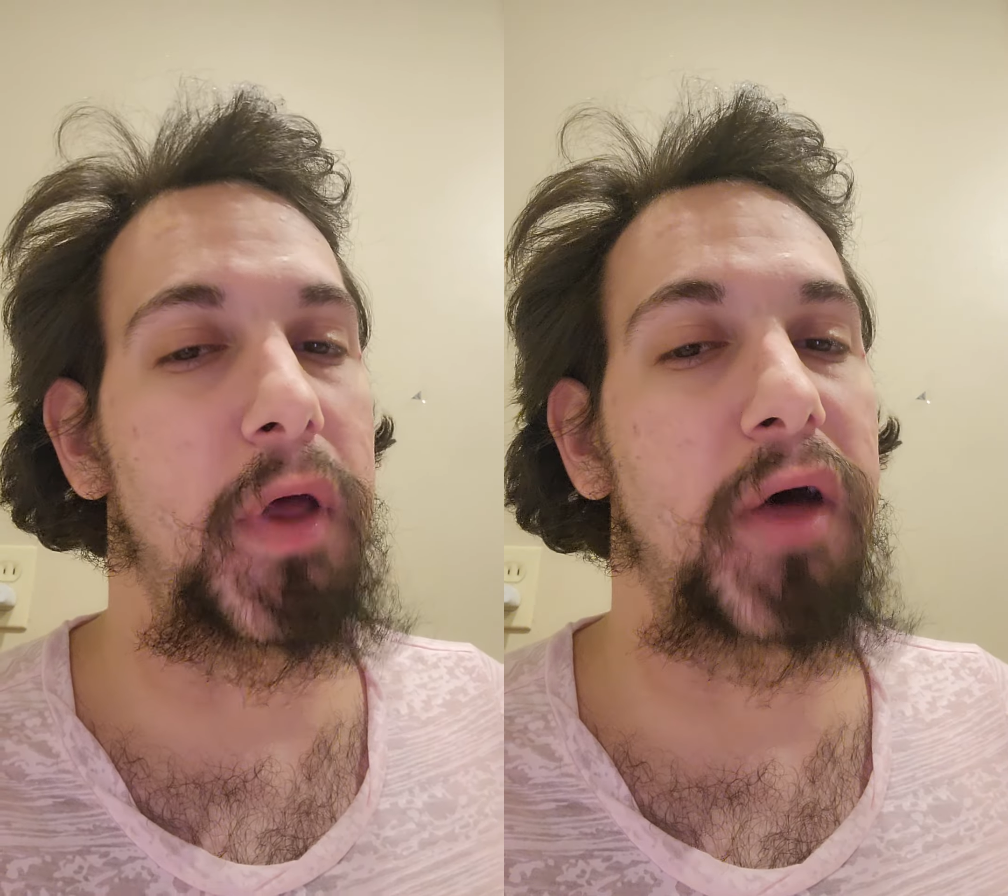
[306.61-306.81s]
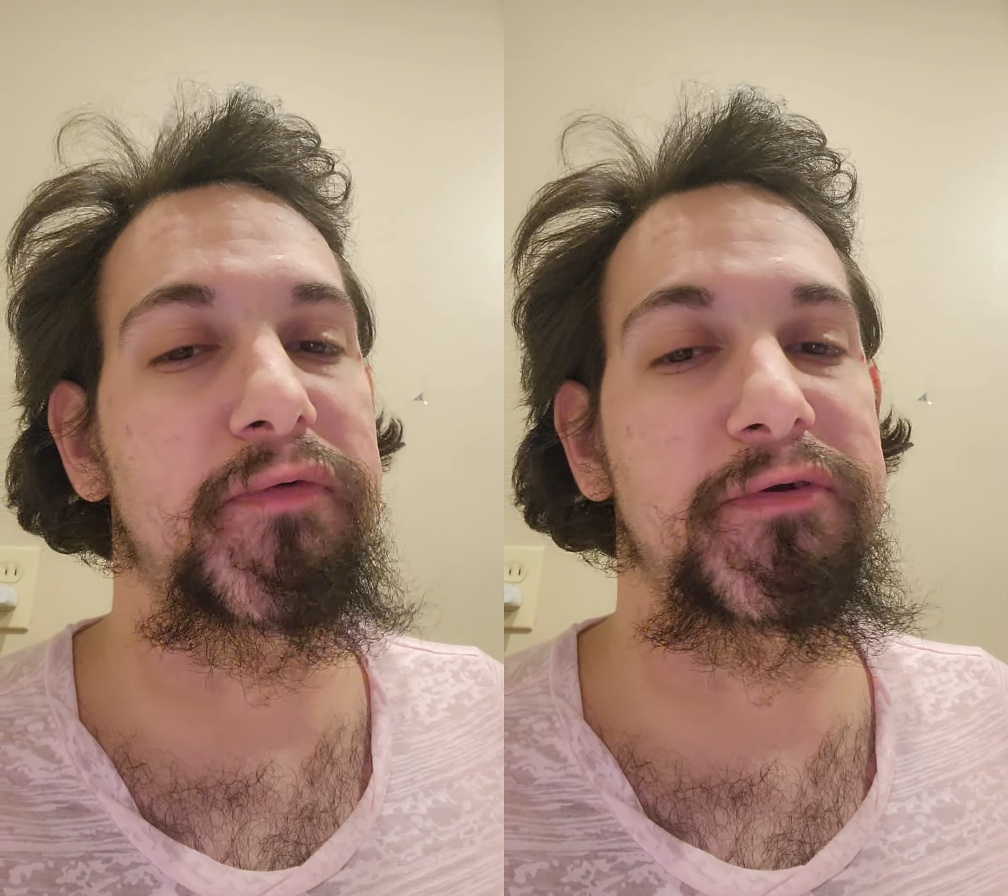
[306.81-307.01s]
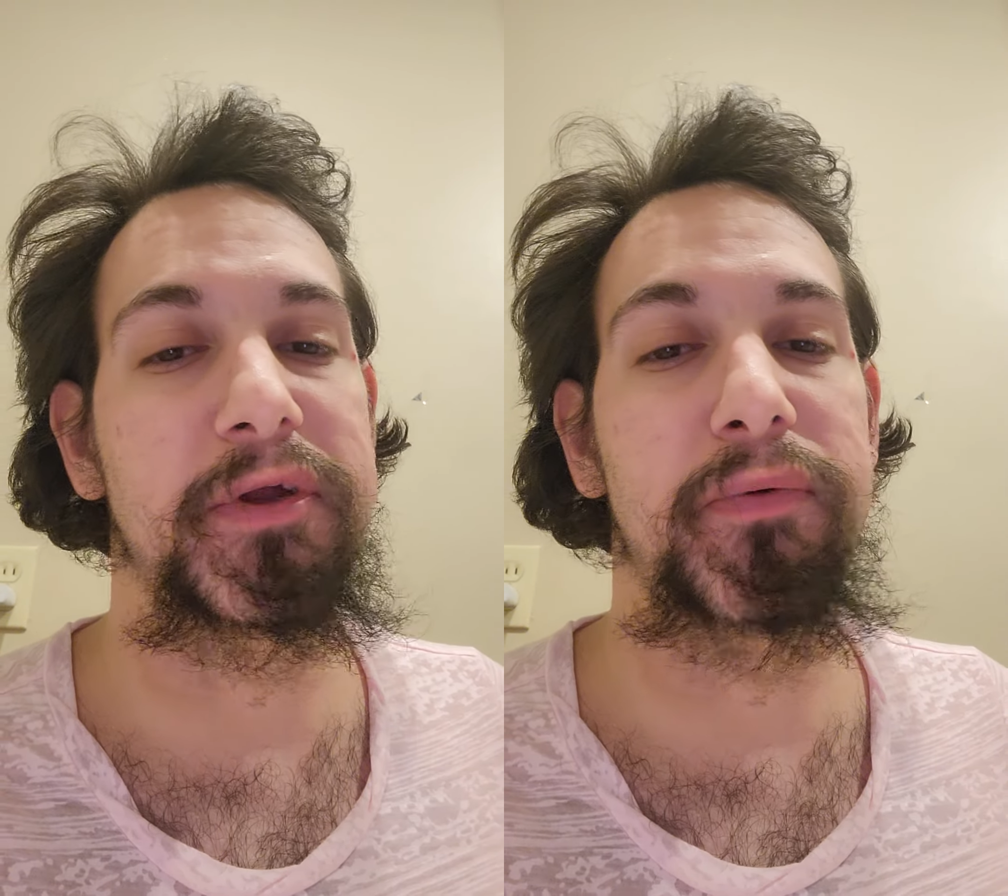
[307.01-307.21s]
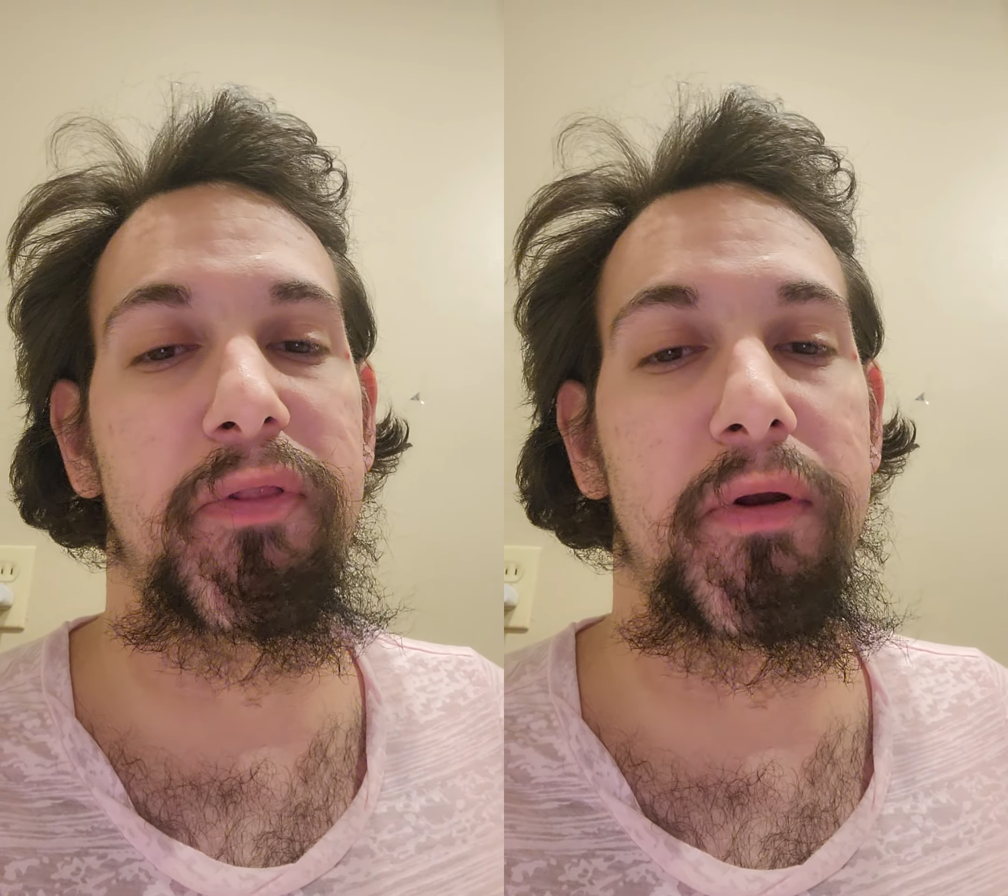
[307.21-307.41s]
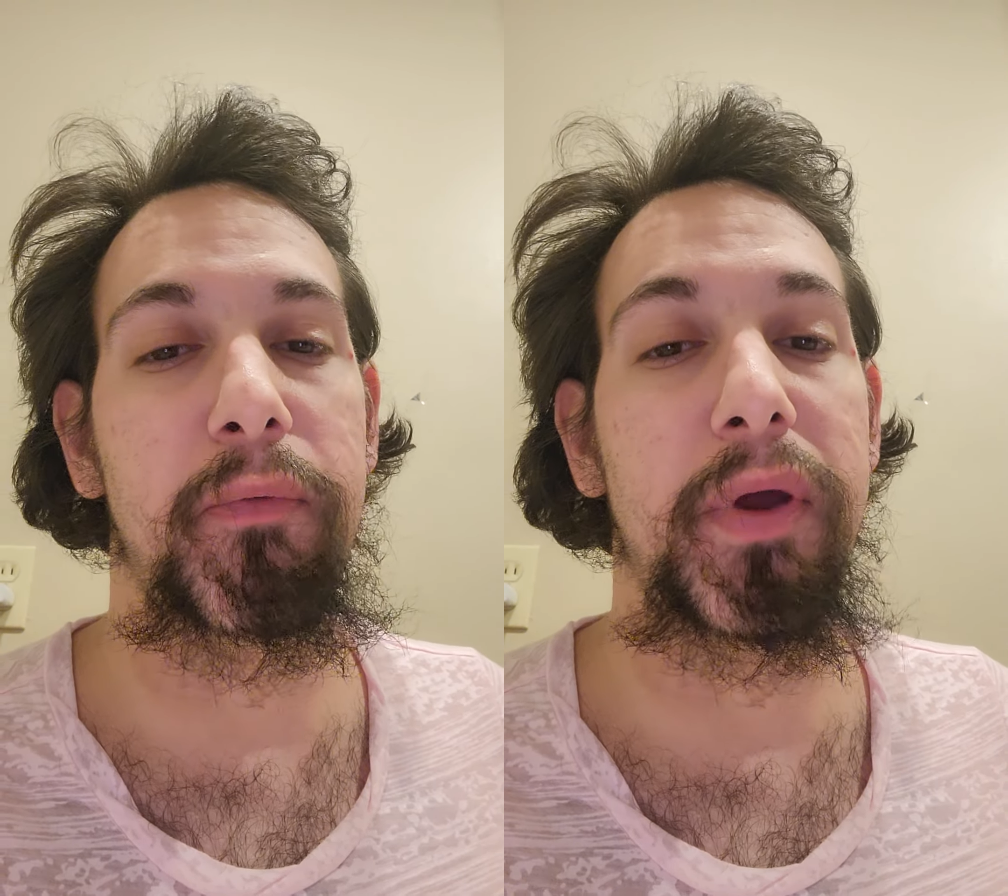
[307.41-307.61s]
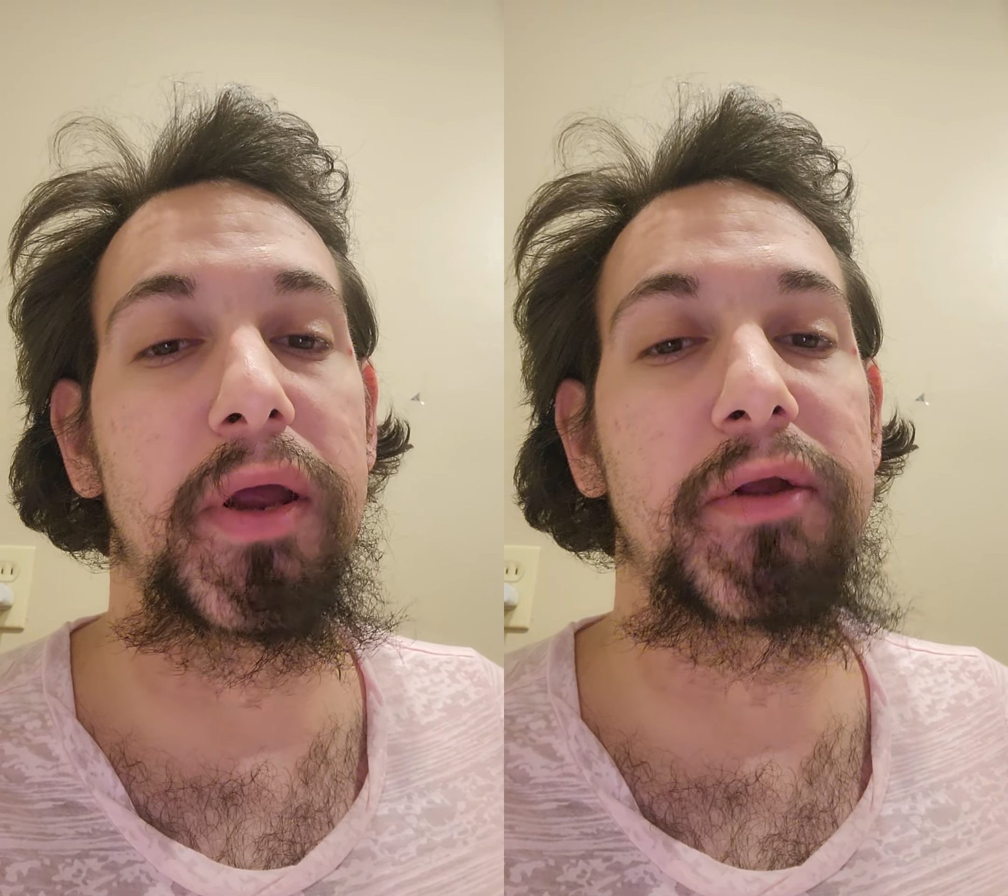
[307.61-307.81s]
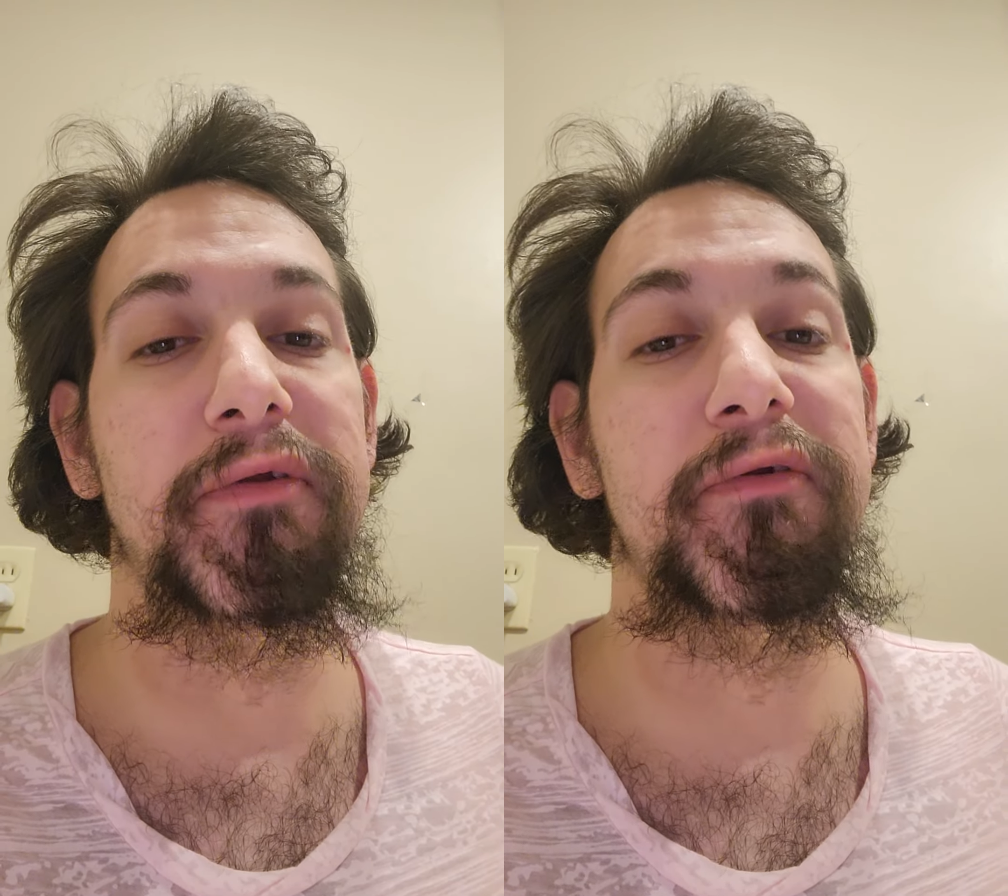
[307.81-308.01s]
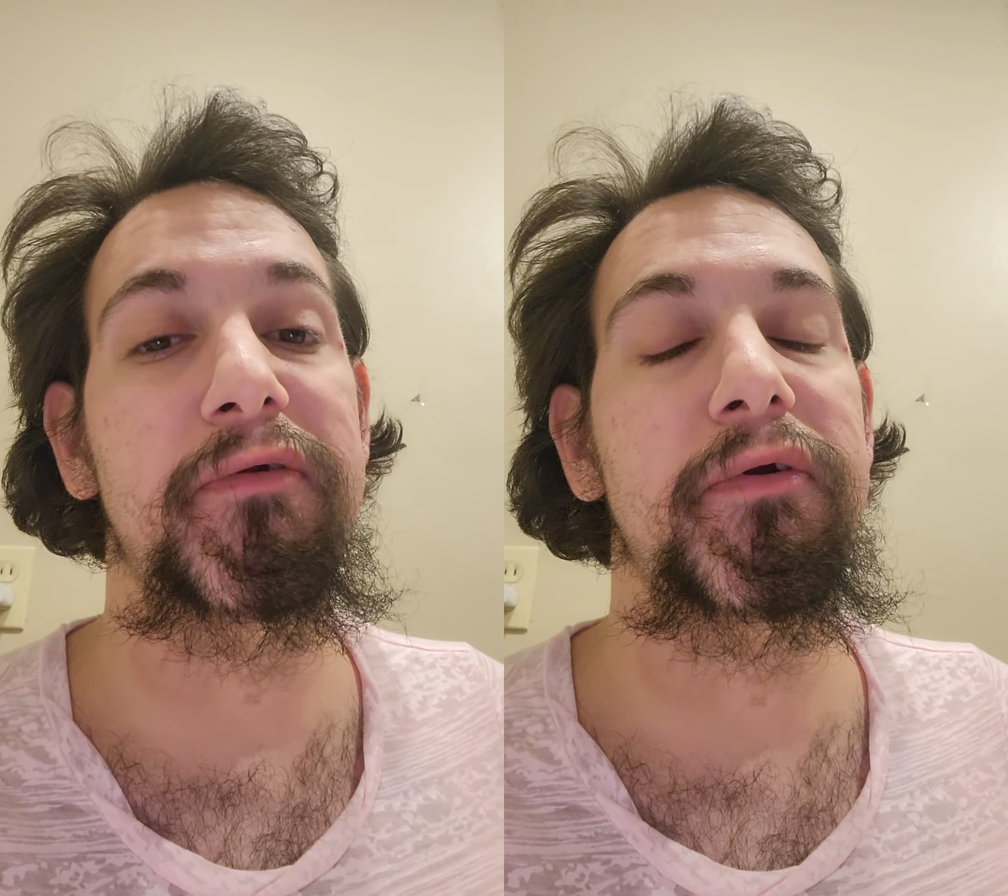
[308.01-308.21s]
obviously with their
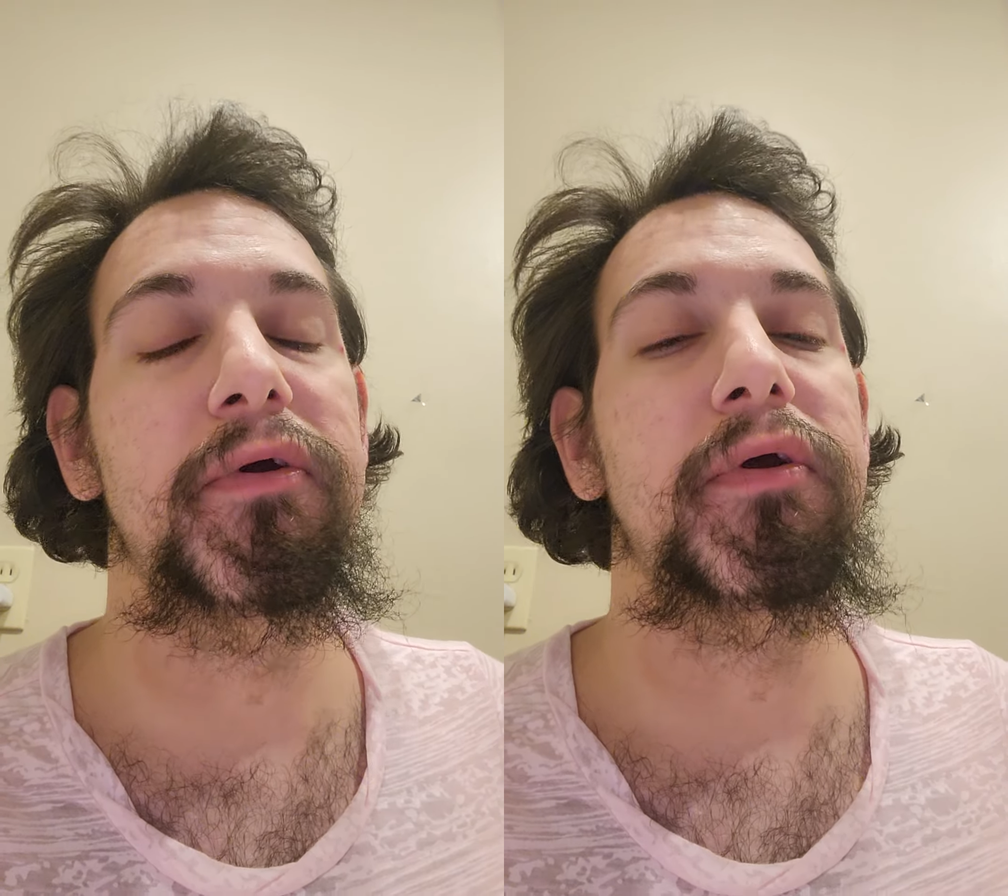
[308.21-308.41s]
wings,